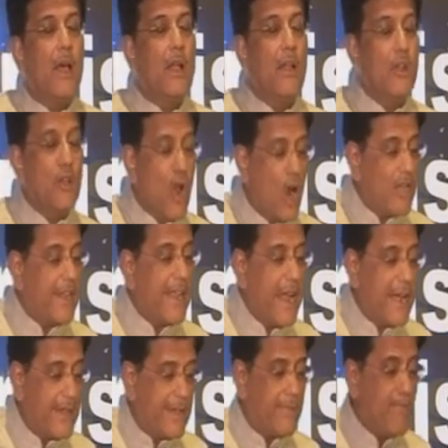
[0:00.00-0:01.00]
not
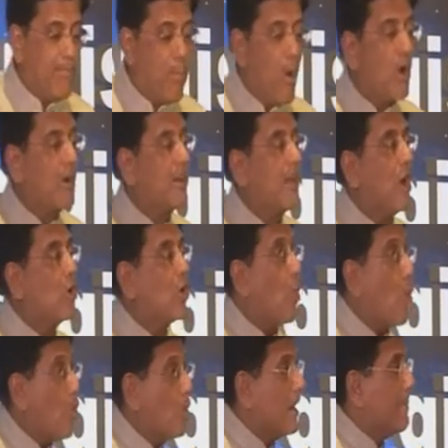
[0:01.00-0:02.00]
get bogged down
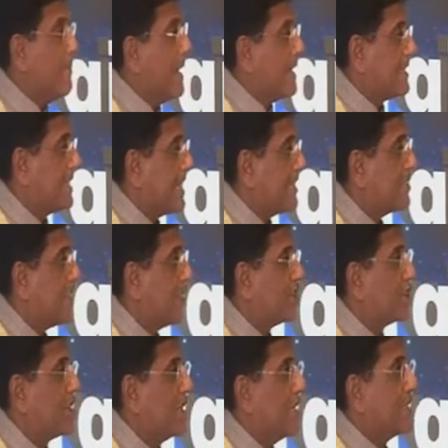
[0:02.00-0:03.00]
only by
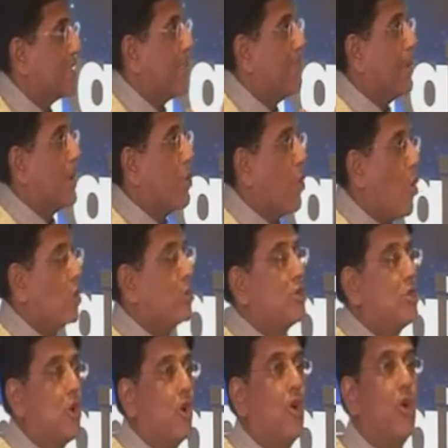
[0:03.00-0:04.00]
sensationalism, but
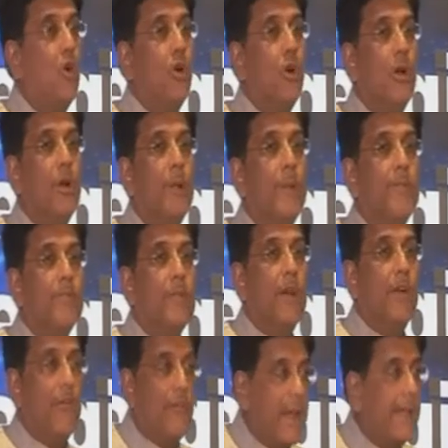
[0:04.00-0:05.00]
also
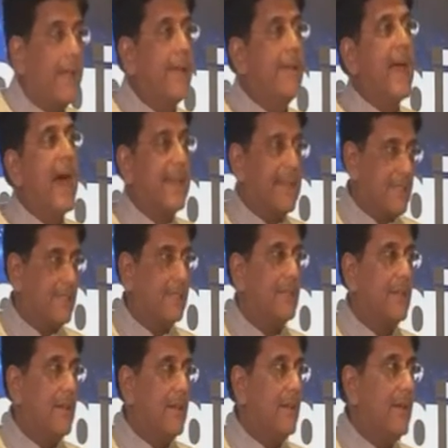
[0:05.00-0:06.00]
recognize
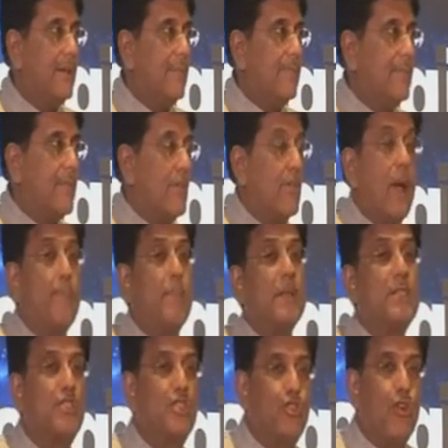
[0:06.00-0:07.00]

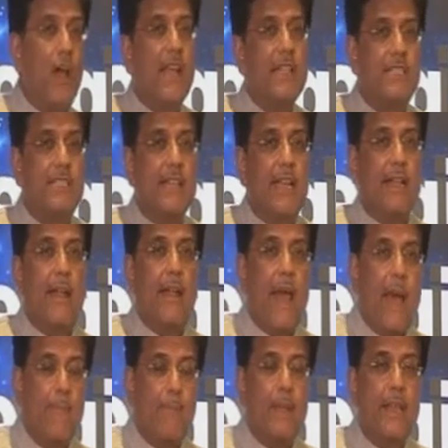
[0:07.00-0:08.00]
rapid strides that are
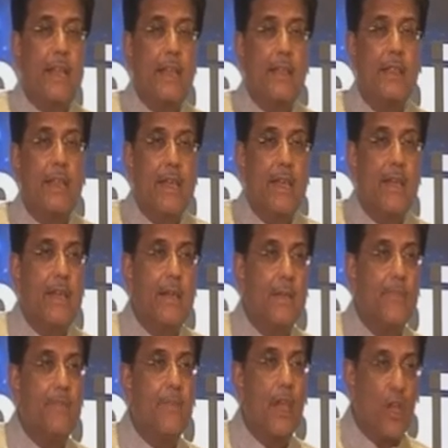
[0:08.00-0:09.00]
happening in the
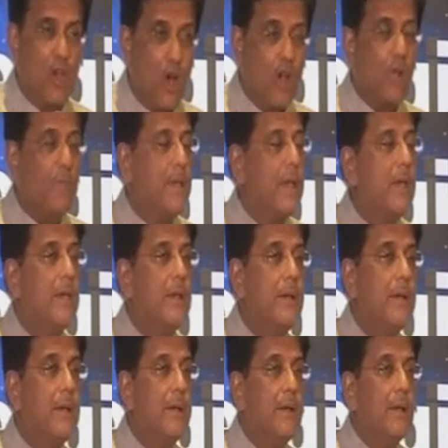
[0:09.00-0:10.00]
economy,
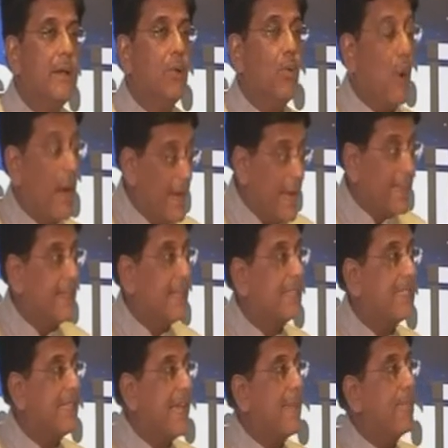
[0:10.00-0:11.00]
while at the
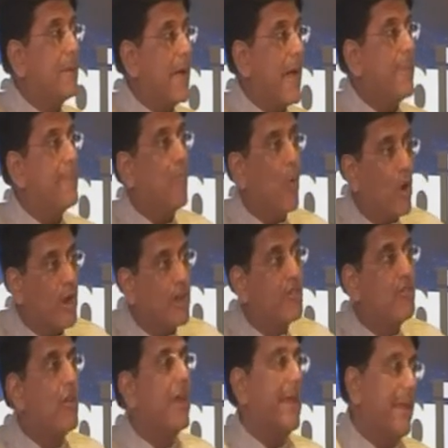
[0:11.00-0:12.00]
same time
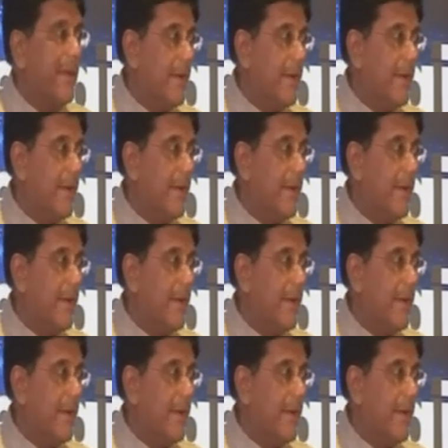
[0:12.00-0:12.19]
monitoring